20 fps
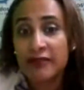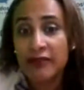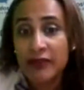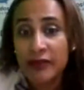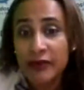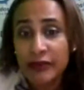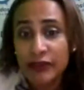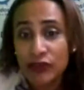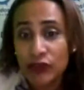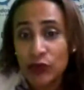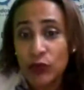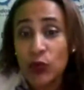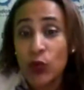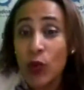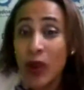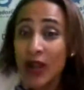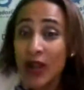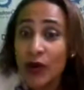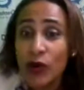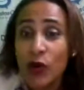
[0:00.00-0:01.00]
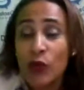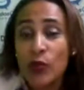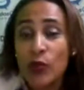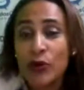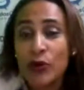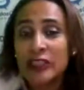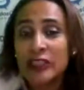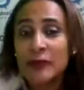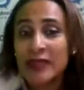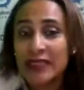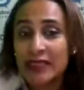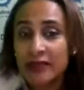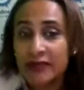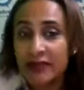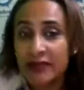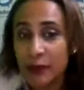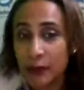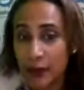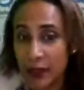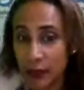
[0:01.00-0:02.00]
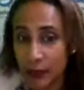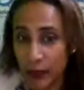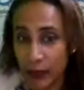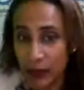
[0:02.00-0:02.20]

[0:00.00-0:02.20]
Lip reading: to one or more specific people,